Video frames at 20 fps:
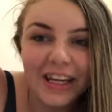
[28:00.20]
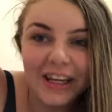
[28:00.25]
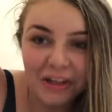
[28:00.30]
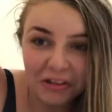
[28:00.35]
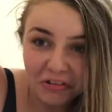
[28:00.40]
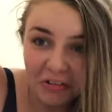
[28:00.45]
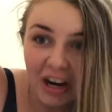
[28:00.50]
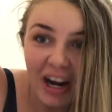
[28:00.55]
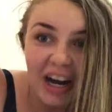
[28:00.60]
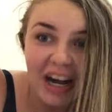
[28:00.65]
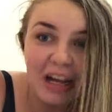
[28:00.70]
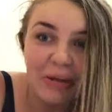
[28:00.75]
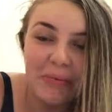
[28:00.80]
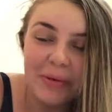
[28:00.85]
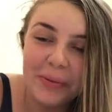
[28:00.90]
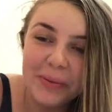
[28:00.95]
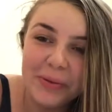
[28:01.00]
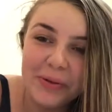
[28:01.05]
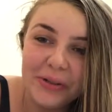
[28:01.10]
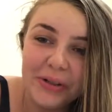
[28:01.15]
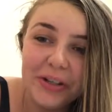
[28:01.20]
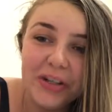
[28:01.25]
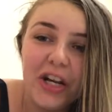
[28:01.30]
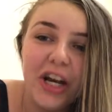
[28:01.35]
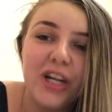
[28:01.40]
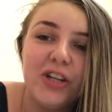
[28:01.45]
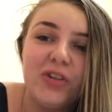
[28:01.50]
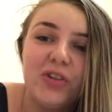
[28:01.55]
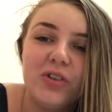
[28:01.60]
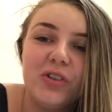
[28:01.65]
you're right, people do
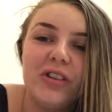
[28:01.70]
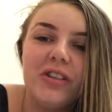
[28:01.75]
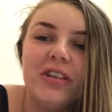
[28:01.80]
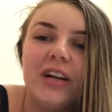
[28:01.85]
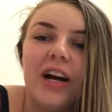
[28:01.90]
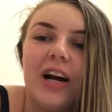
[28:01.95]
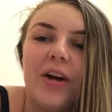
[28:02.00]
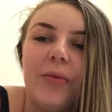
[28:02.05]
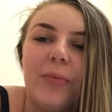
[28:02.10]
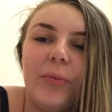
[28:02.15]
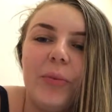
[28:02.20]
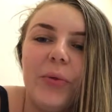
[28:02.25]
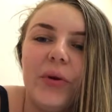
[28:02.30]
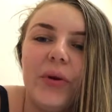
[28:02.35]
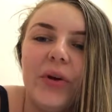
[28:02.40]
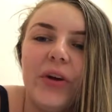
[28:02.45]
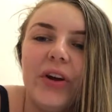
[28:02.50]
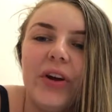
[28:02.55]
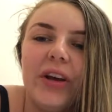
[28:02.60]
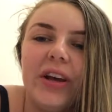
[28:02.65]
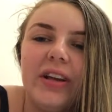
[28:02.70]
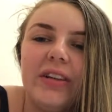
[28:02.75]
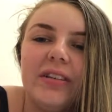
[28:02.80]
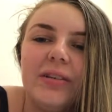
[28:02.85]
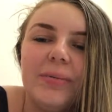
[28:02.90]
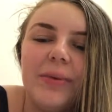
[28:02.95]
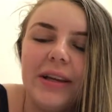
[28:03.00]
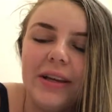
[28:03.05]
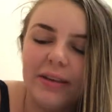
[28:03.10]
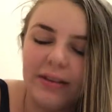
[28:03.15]
change all the time, but it's
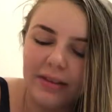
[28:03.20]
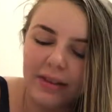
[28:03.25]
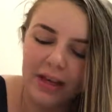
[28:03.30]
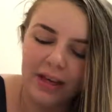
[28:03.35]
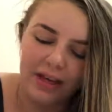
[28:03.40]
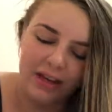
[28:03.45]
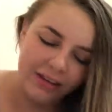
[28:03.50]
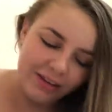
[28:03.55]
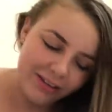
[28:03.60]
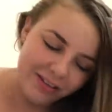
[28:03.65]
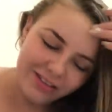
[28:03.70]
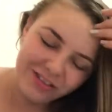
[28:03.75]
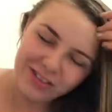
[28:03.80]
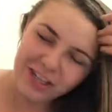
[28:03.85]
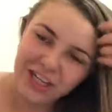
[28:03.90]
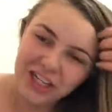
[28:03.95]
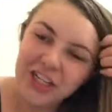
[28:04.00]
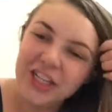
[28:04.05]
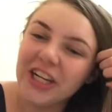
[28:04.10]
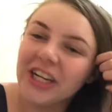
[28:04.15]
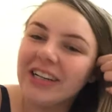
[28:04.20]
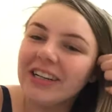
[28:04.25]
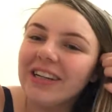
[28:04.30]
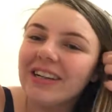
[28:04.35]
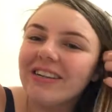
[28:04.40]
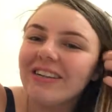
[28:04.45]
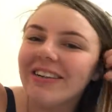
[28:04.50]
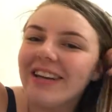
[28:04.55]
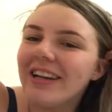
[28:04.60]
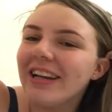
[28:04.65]
a big thing changing
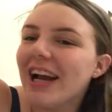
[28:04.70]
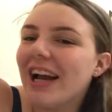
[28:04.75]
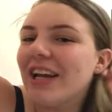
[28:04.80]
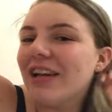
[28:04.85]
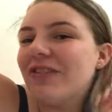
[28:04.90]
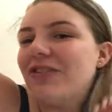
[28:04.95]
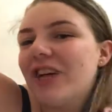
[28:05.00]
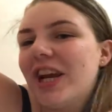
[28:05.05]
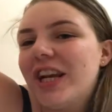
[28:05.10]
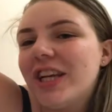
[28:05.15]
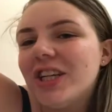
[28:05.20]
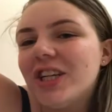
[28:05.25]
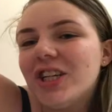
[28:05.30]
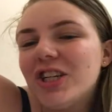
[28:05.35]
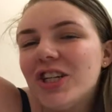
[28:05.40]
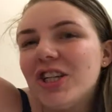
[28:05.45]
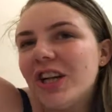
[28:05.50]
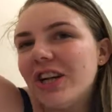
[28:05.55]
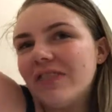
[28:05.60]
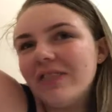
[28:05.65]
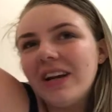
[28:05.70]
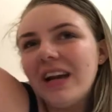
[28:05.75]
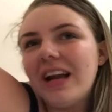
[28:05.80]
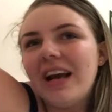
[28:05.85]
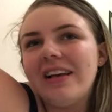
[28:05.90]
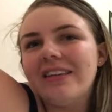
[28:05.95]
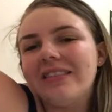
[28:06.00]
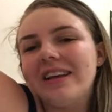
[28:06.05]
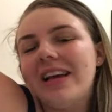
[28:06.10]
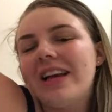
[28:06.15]
and seeing how you've changed, because you don't
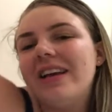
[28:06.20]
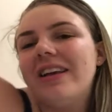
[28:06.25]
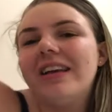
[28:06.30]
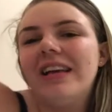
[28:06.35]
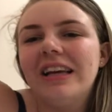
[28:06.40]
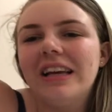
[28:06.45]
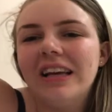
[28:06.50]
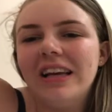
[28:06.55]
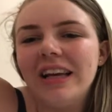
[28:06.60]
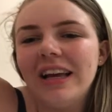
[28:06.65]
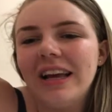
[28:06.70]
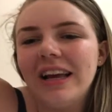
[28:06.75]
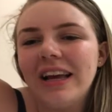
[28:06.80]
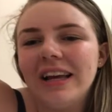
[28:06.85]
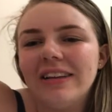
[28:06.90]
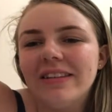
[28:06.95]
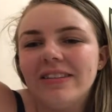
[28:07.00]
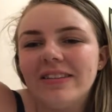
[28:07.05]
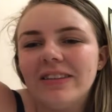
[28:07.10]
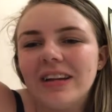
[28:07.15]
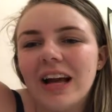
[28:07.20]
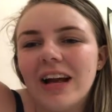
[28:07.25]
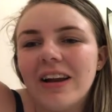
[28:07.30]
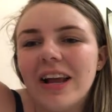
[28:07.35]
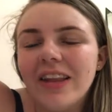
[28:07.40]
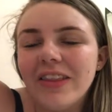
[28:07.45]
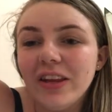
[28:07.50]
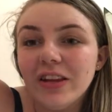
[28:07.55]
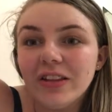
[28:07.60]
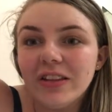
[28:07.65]
realise it until now.
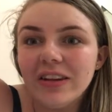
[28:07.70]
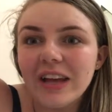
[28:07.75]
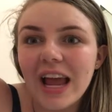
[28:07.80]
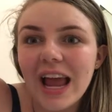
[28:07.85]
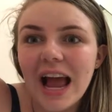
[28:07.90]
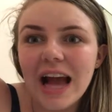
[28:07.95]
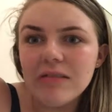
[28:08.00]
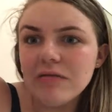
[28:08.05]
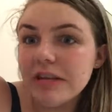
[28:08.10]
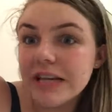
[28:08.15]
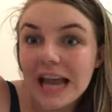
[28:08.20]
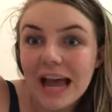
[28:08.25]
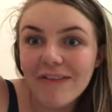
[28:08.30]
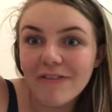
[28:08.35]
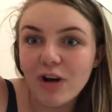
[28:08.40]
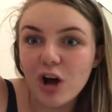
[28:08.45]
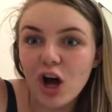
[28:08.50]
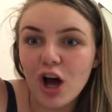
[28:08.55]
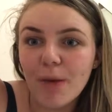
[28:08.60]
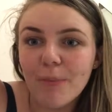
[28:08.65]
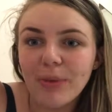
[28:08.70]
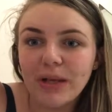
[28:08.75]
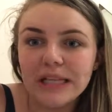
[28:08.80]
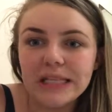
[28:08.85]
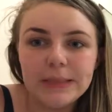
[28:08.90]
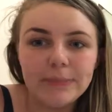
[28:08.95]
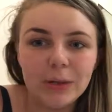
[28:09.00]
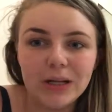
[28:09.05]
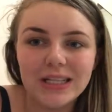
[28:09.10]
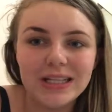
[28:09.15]
Like the other day, I never have
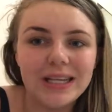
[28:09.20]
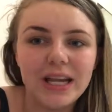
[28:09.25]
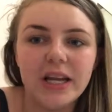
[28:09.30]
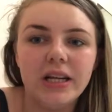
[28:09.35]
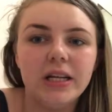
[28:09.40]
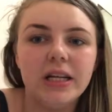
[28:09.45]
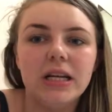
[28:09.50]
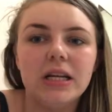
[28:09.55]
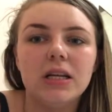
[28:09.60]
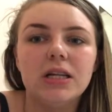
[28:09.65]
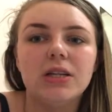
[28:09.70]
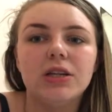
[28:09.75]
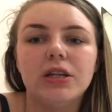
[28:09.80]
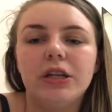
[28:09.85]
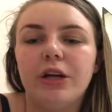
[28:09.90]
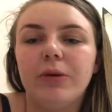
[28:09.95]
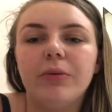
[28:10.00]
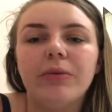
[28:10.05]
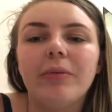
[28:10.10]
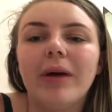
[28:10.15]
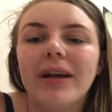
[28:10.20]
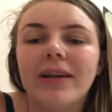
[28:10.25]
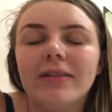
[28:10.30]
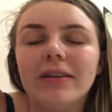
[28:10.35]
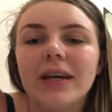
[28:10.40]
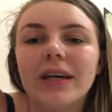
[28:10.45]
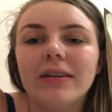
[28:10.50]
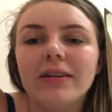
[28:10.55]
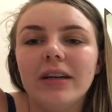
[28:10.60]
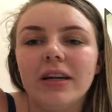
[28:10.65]
been spontaneous, you know, with my
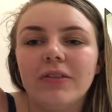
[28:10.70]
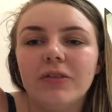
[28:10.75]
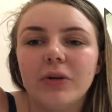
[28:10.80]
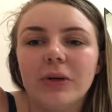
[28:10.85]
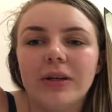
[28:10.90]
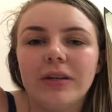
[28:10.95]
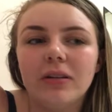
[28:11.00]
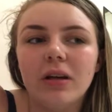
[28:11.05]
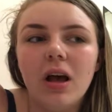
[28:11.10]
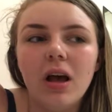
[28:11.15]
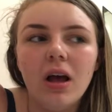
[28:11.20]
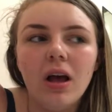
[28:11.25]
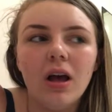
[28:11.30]
anxiety. I've always